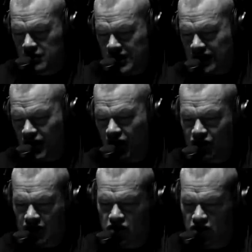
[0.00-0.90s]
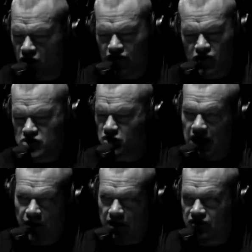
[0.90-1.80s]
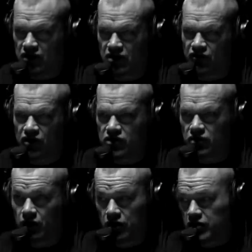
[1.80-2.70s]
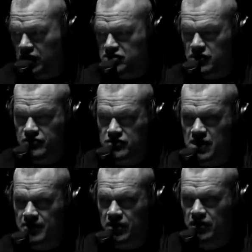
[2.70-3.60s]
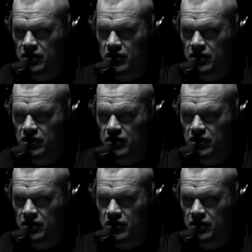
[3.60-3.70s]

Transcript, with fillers: Like nothing, you're going to refuse to allow anything to divert you. Oh, okay, so what does that mean?